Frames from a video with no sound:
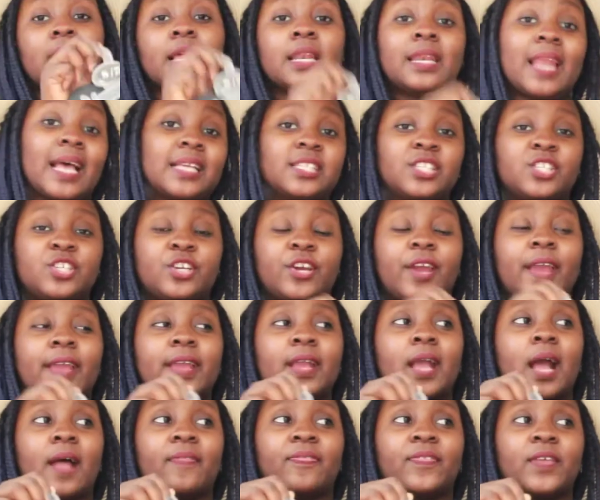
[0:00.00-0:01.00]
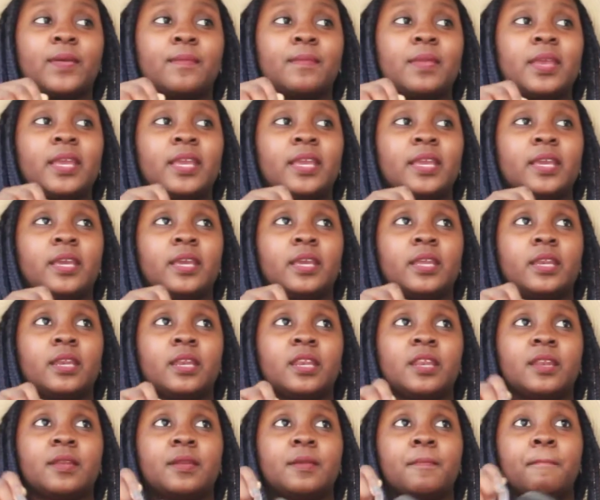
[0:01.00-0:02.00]
Last year, I got them
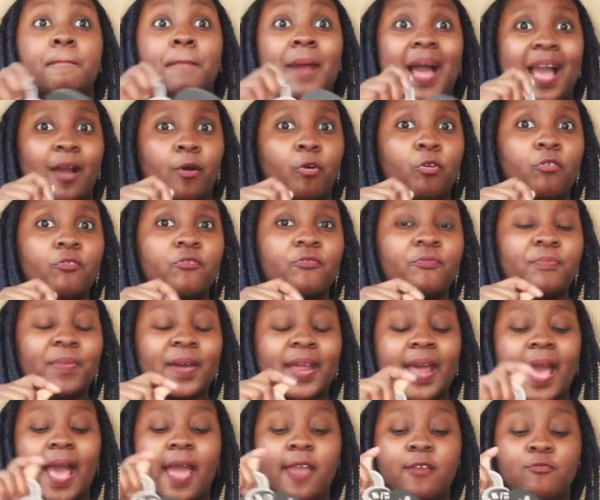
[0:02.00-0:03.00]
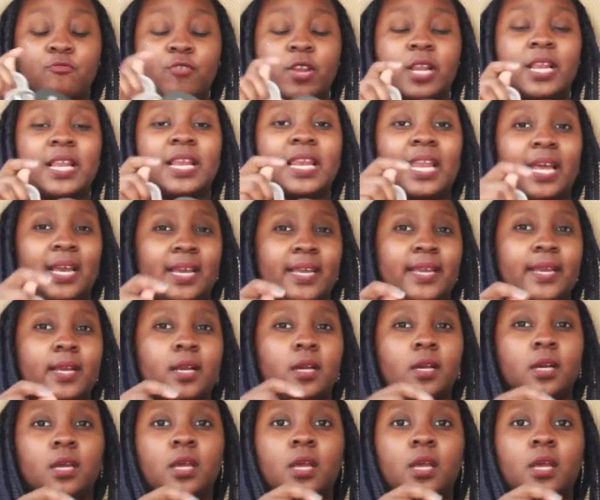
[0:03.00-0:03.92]
in mauve, but I really like,